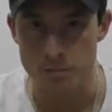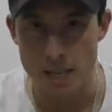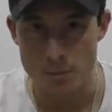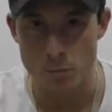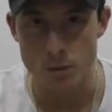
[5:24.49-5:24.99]

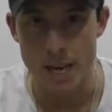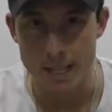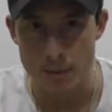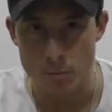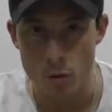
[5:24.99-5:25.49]
people
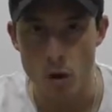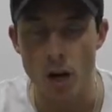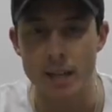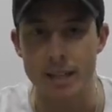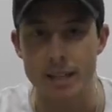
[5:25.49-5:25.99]
taking
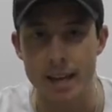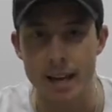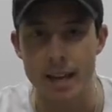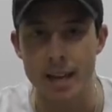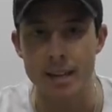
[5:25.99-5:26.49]
pride and
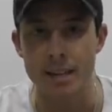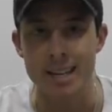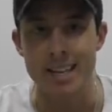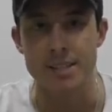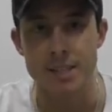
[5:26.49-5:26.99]
care
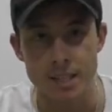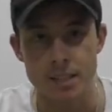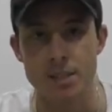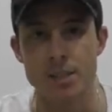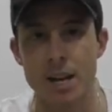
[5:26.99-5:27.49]
and
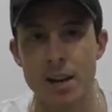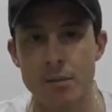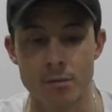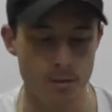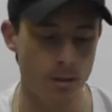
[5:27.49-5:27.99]
sending the
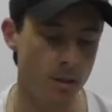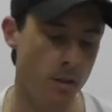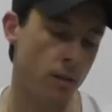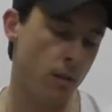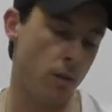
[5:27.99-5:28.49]
stuff
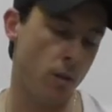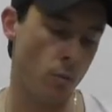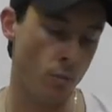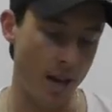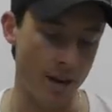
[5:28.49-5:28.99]

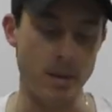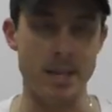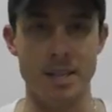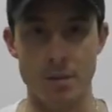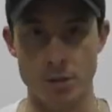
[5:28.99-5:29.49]
without it
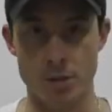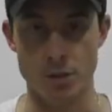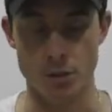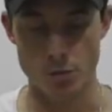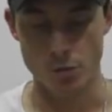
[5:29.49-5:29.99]
being damaged or
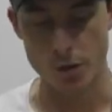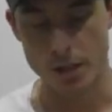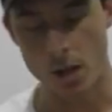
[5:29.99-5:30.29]
destroyed.